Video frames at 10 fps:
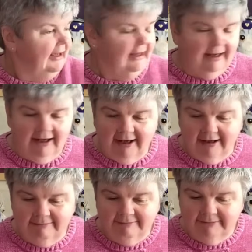
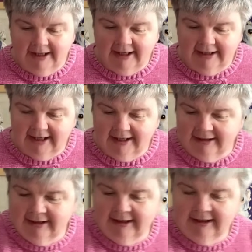And
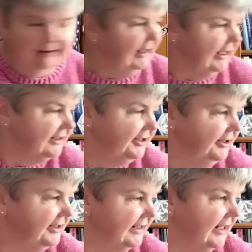then the next
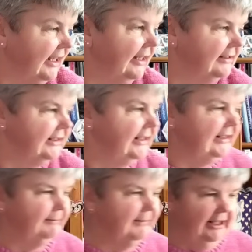new start
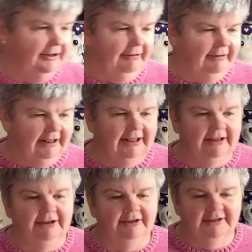is my New Year
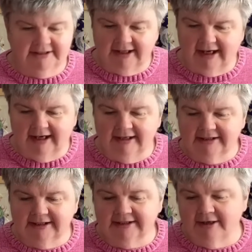new start.
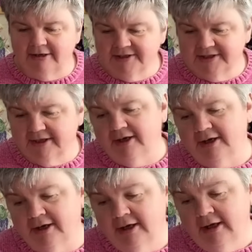It's
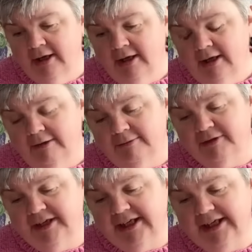also for
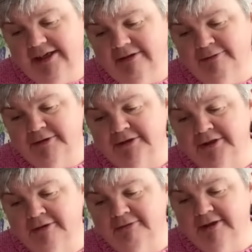the year of full
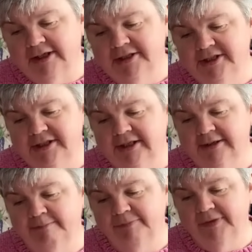coverage,
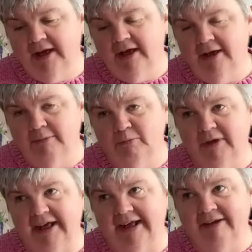
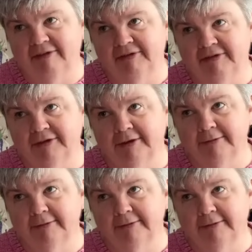with